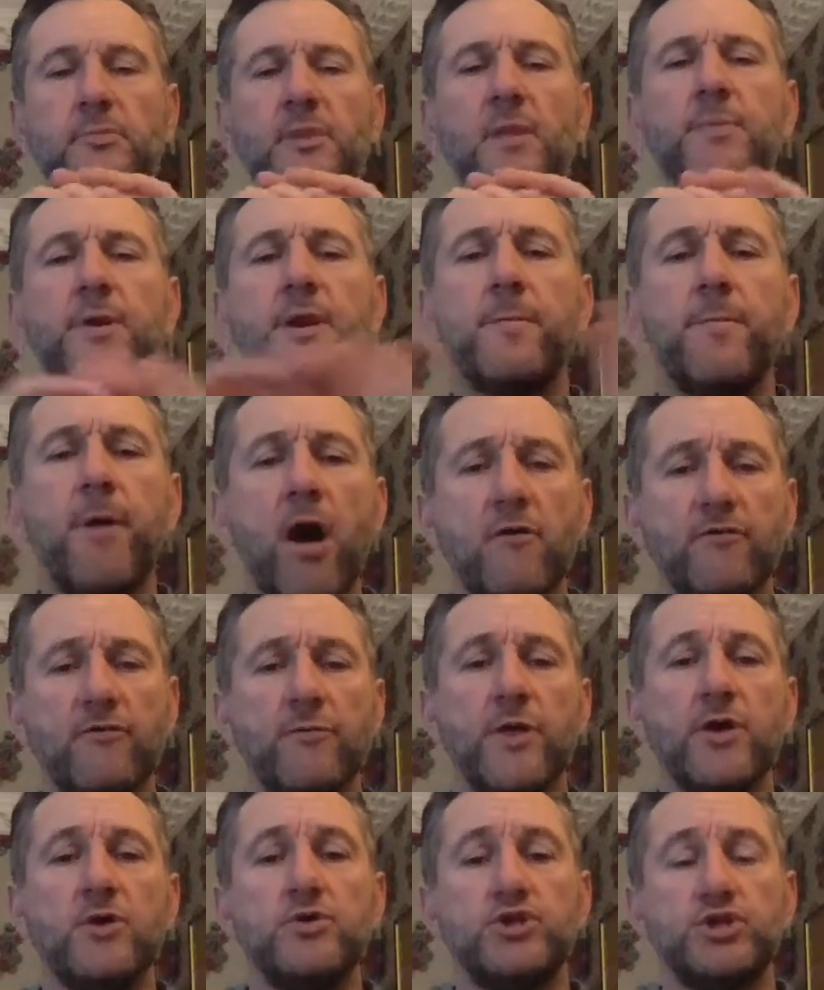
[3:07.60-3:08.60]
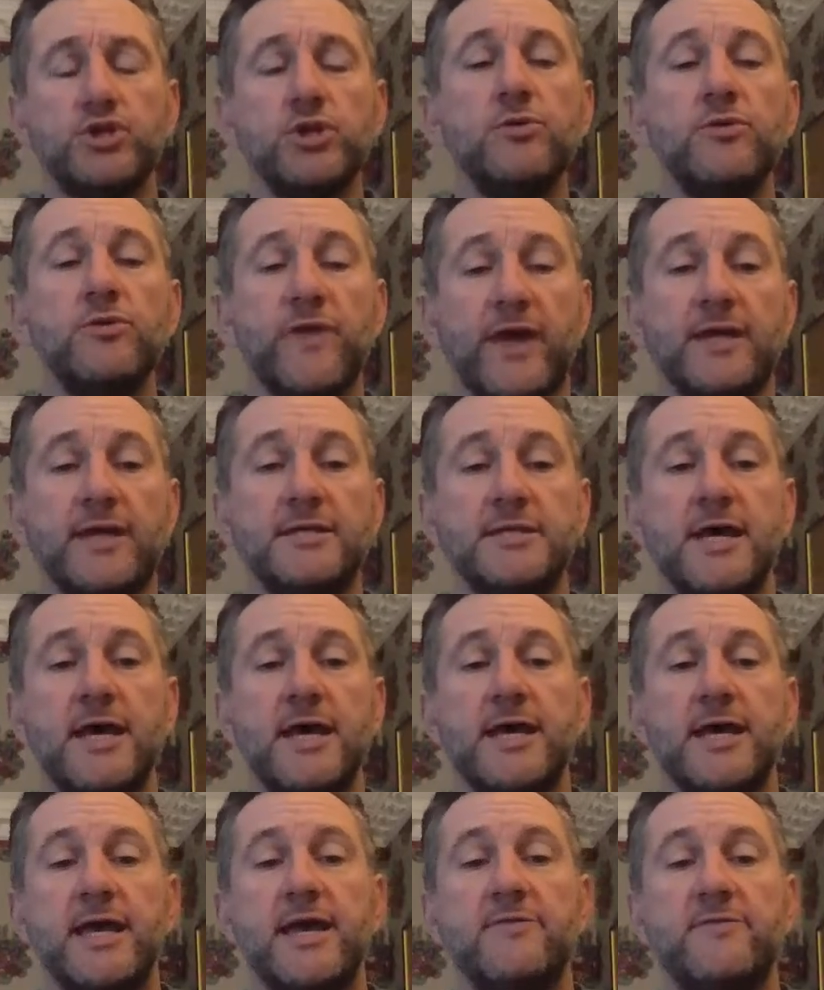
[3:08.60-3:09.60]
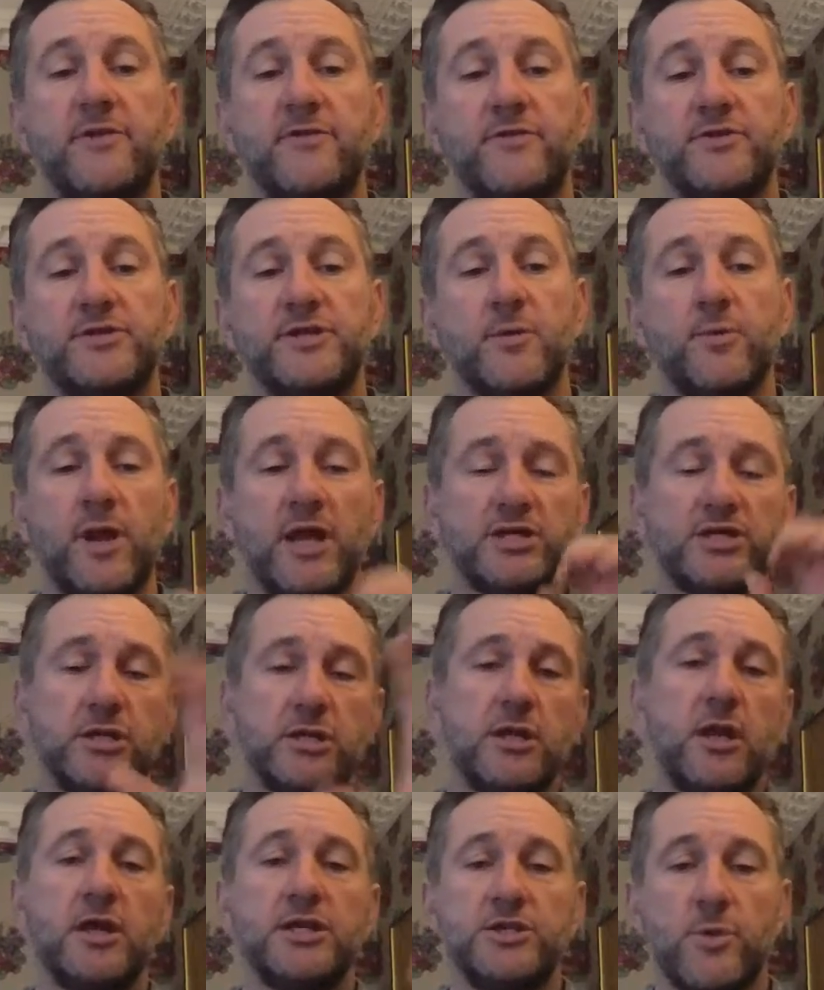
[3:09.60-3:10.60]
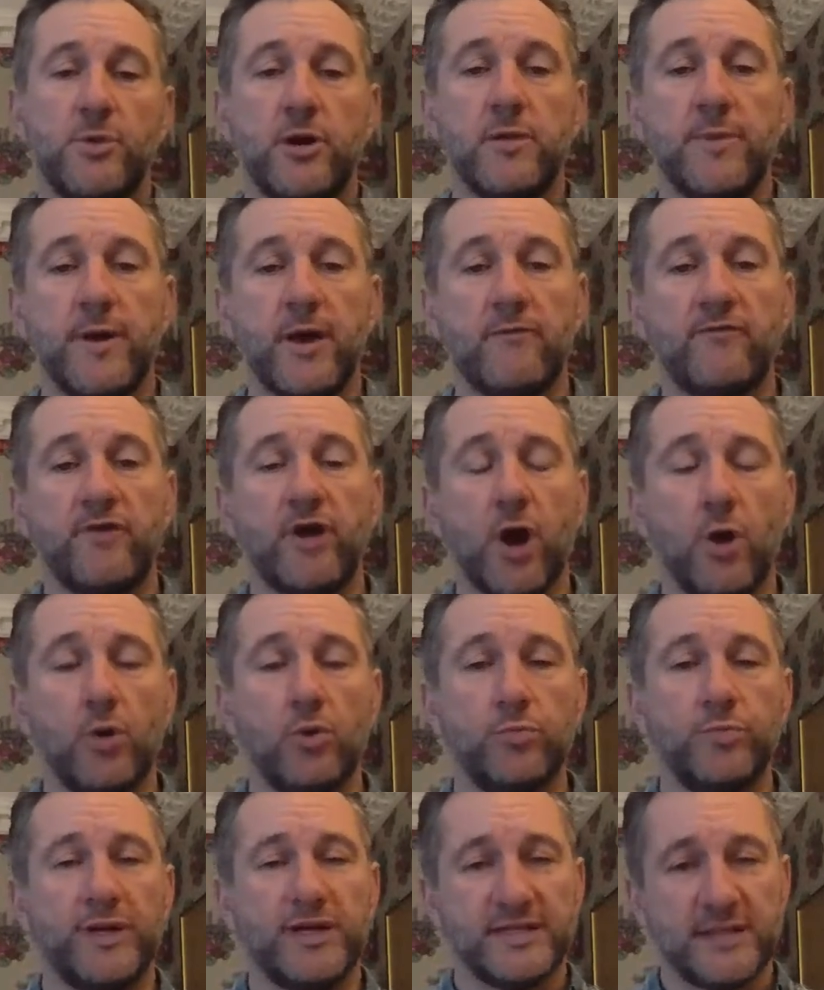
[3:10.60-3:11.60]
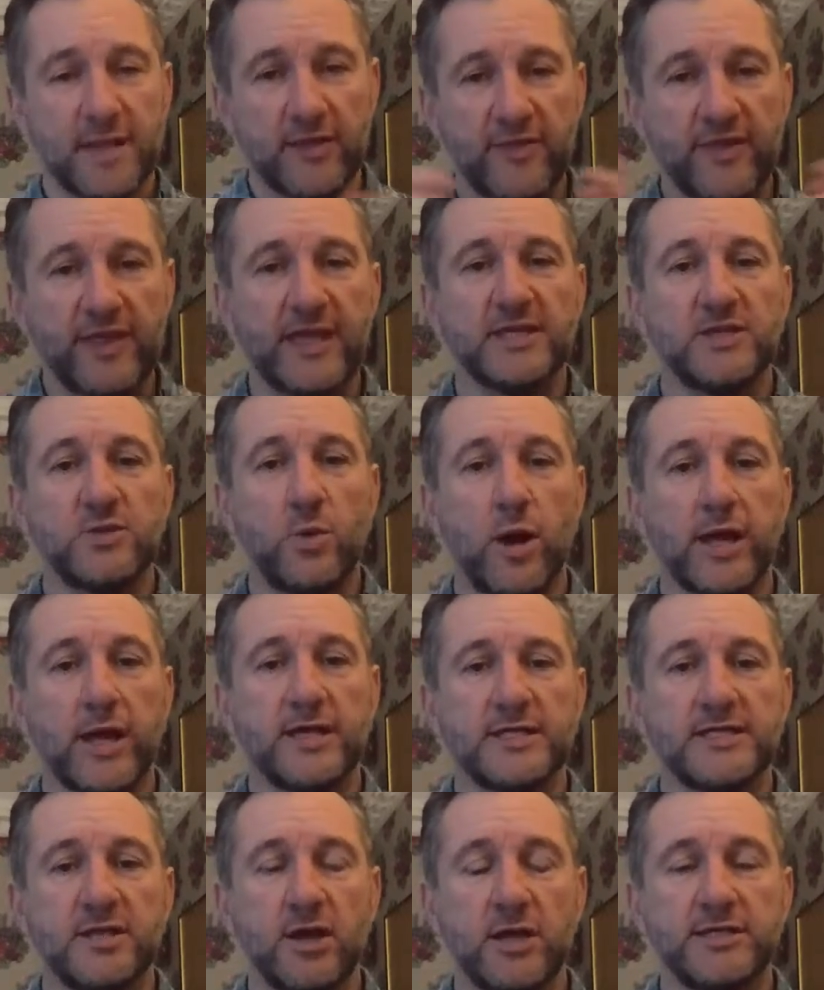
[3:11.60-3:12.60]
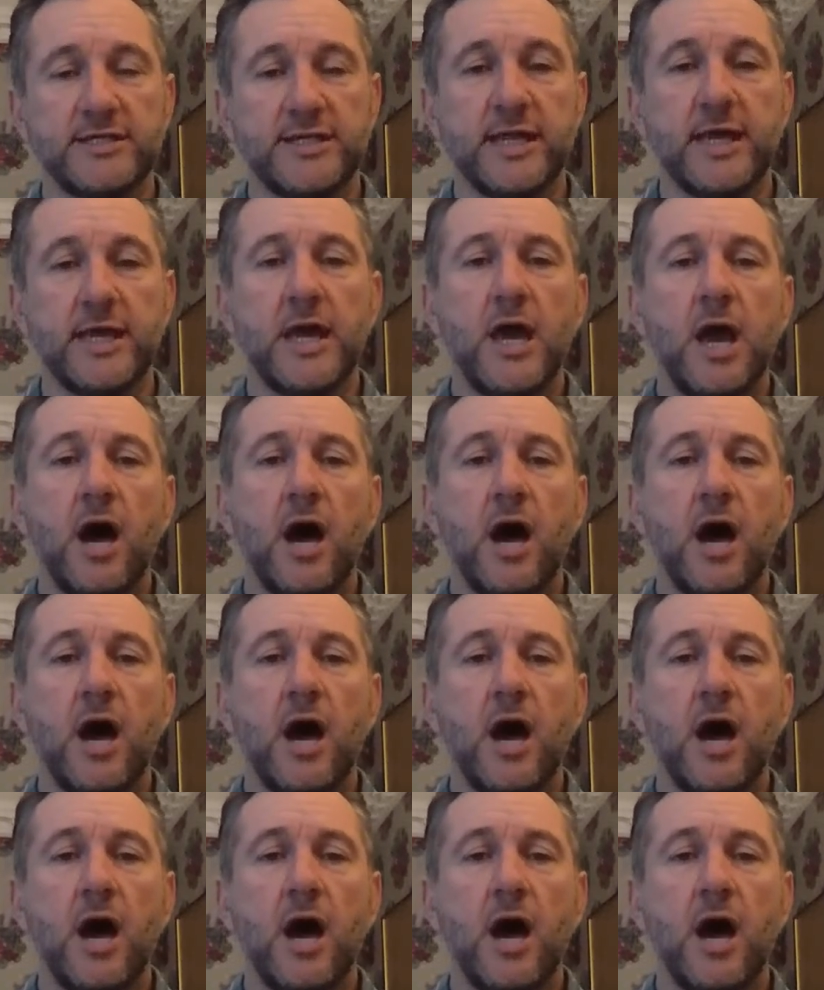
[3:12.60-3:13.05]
But apart from those two things, even if you say, well, actually, I'd like to own a bit of gold because I think it's quite exciting.